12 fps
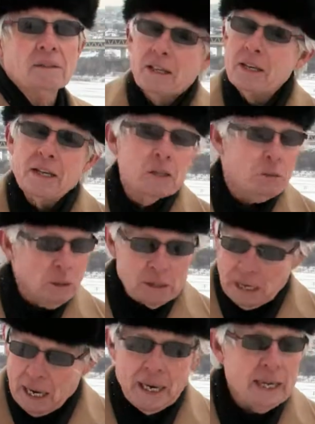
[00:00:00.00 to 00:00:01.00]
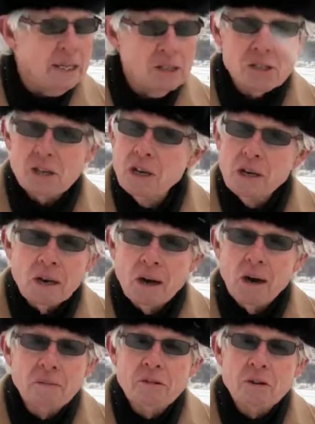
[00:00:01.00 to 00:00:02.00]
These were days
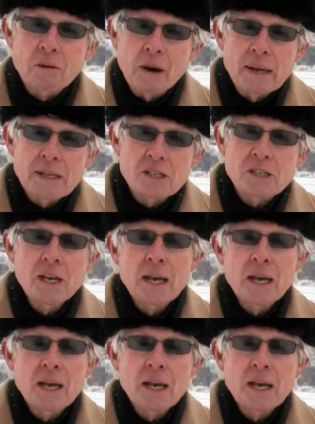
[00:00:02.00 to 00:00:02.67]
of grace